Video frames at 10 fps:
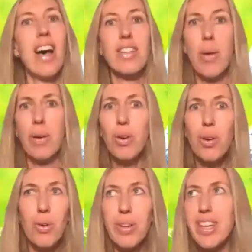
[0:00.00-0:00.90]
so
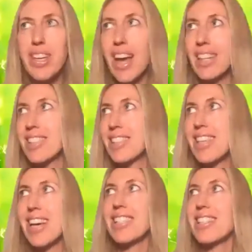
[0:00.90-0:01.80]
oh yes,
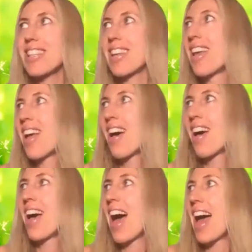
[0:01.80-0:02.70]
yes,
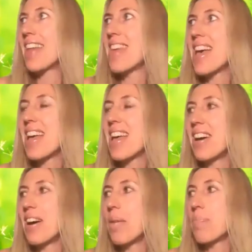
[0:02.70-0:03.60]
and
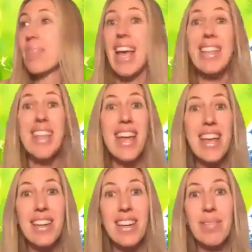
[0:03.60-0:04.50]

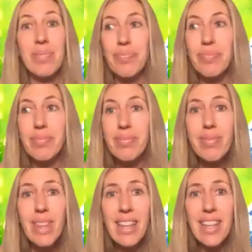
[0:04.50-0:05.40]
then
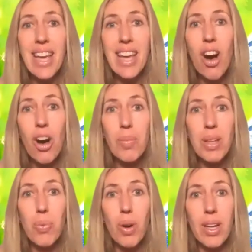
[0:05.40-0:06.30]
the
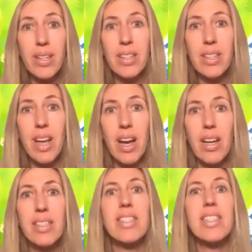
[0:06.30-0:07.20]
Harmony One,
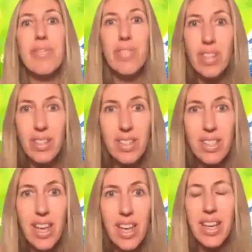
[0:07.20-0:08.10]
Stephen
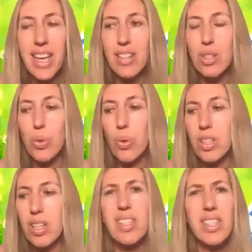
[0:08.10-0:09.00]
say he
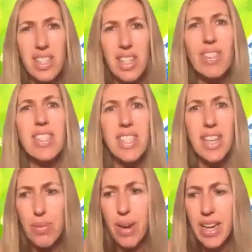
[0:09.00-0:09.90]
talked Stephen
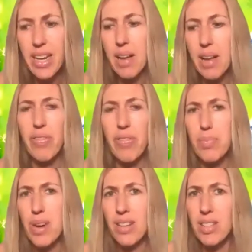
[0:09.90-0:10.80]
C, right? If I'm
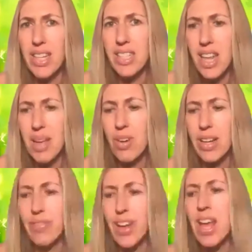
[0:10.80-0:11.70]
pronouncing his name
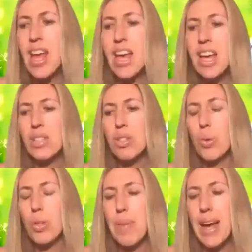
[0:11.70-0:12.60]
right, found
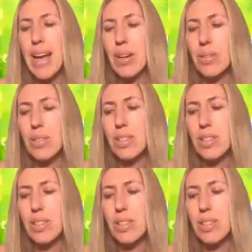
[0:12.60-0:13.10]
talked about